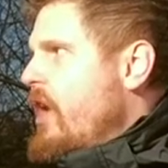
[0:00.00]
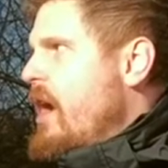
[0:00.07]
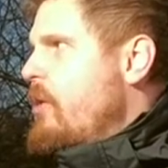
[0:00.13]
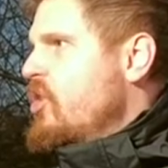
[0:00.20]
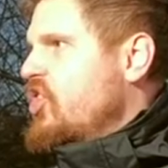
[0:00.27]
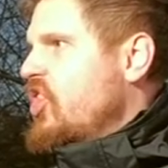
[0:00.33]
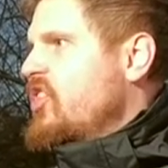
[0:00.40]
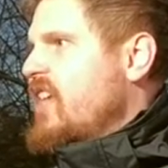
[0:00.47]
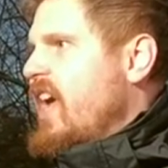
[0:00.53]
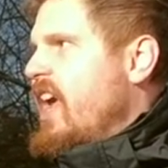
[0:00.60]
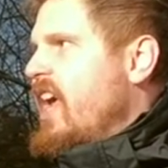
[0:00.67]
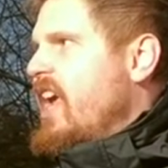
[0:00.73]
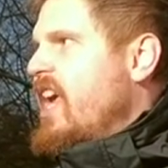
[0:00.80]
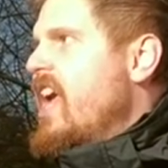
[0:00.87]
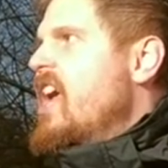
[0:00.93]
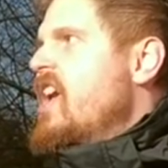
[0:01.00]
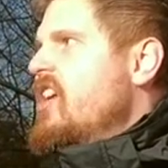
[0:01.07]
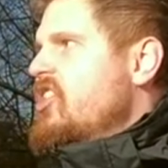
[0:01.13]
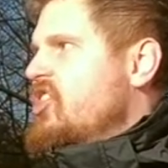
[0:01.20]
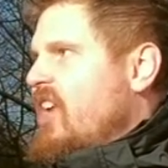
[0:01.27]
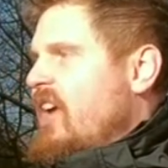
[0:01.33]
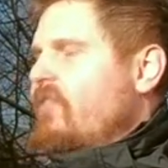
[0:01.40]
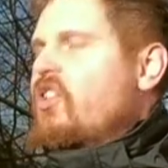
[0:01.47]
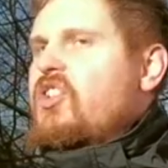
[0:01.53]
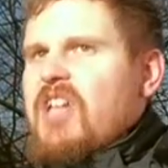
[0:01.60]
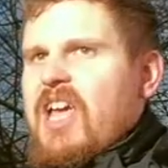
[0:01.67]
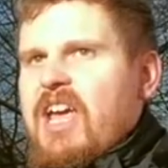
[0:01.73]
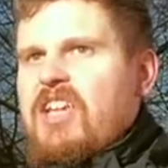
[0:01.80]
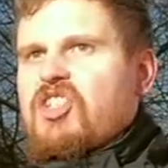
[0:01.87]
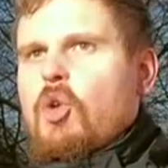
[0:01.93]
hours a day, seven
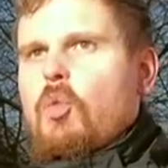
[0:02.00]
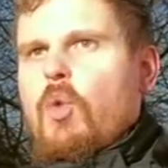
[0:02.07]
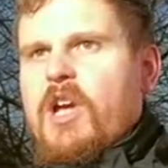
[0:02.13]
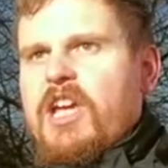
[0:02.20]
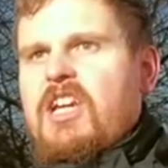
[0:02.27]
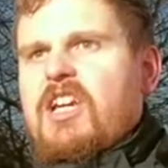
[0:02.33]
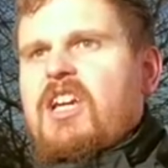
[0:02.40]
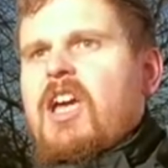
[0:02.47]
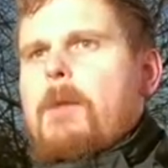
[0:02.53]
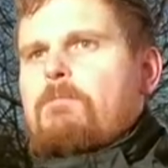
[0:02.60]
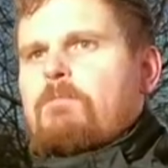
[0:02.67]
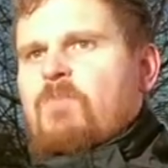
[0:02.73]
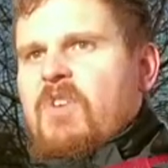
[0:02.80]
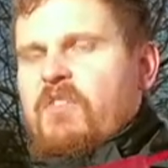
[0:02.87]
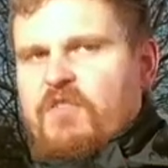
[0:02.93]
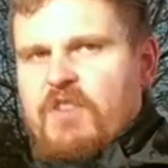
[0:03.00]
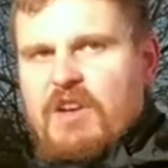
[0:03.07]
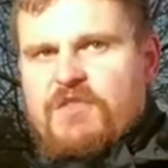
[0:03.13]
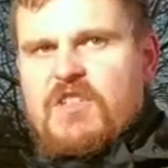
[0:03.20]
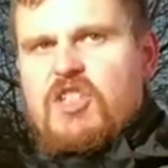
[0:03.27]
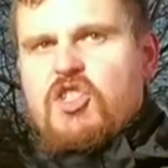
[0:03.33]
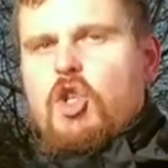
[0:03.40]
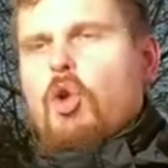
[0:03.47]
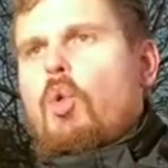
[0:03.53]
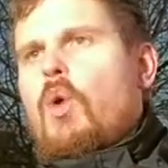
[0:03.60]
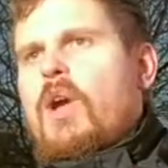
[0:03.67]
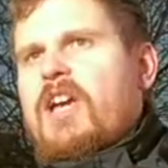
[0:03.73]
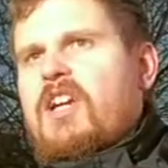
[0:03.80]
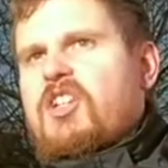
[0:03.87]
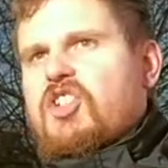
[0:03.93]
days a week, fifty-two
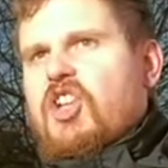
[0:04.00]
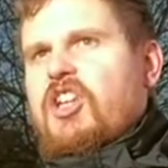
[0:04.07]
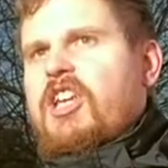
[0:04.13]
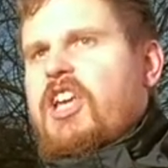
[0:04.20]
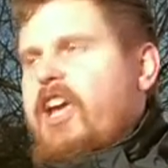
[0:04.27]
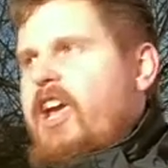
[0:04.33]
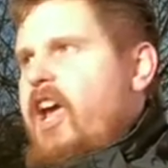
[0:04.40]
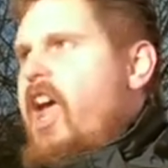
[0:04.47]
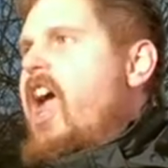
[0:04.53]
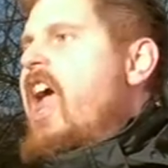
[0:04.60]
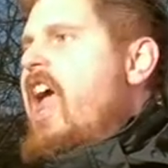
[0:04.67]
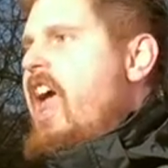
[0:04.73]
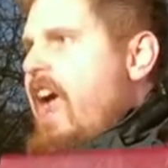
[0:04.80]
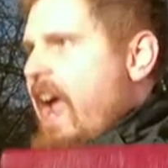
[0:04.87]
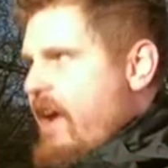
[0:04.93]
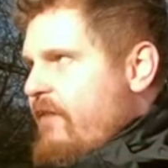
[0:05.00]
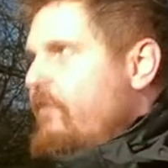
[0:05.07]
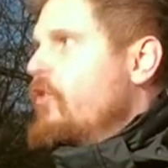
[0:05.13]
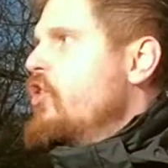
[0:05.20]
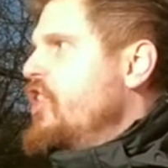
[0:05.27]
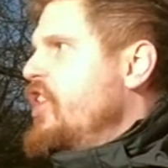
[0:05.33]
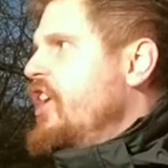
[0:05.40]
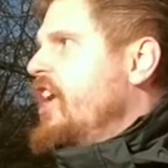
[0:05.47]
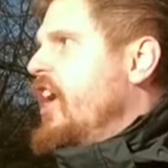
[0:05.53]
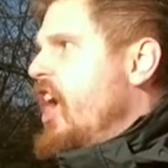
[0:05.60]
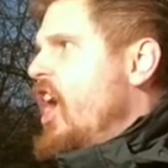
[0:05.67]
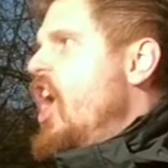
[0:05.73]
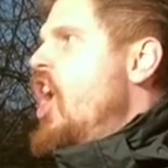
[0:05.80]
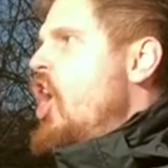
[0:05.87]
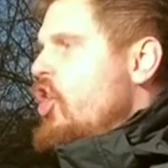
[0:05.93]
weeks a year, every year,
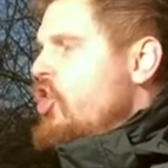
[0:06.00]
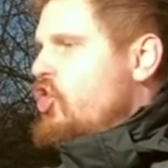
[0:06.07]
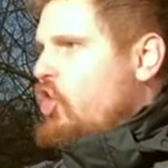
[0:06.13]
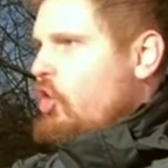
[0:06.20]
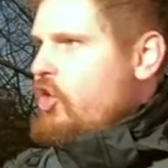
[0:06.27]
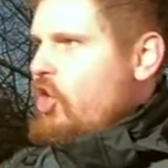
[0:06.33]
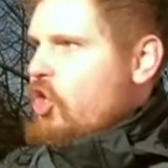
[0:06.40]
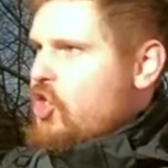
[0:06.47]
until your